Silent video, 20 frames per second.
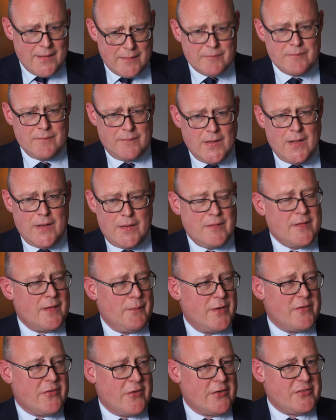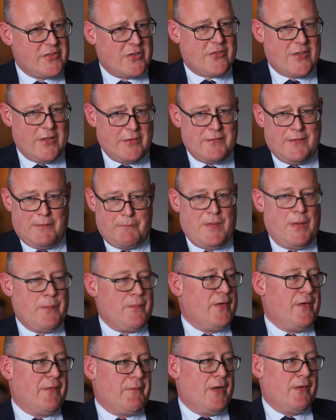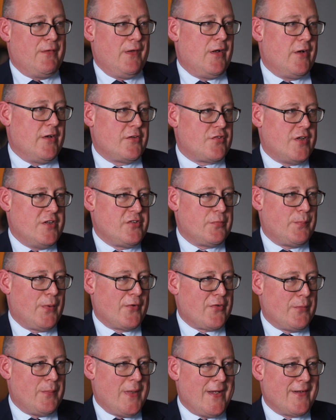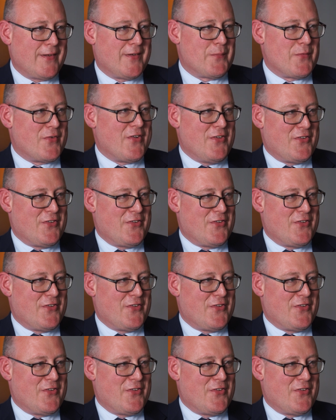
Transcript: Yeah, no, I mean, it's not just a large range of possible outcomes.